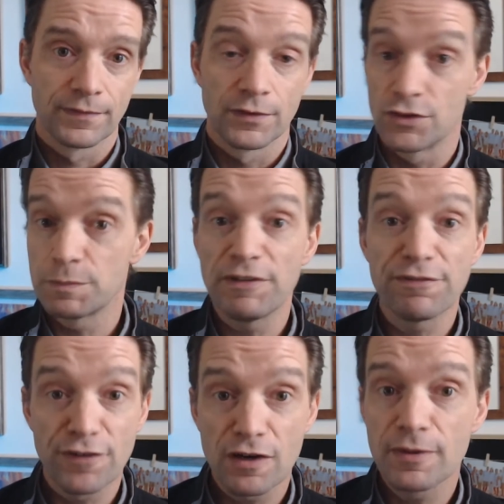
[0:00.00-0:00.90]
Just be
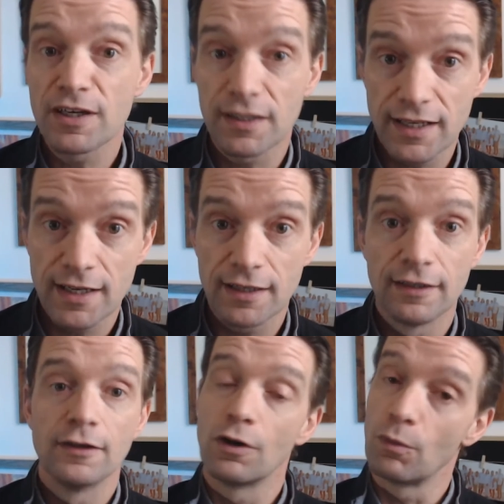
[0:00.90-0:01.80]
firm and clear
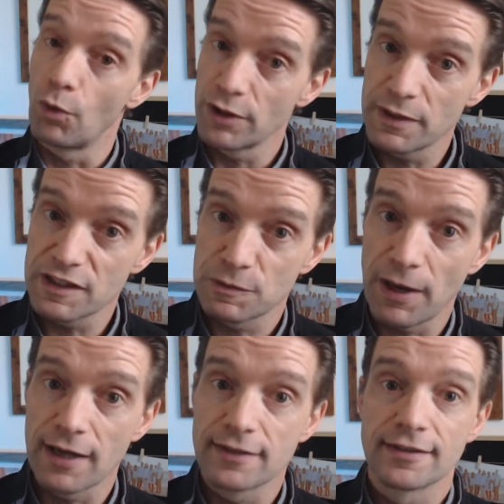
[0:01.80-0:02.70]
on what you
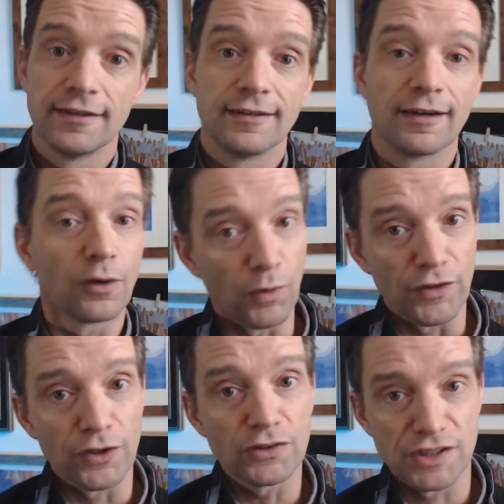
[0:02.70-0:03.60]
expect and on what the
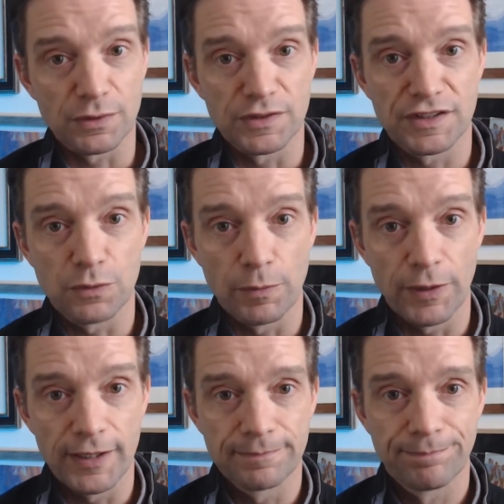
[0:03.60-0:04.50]
consequences will be.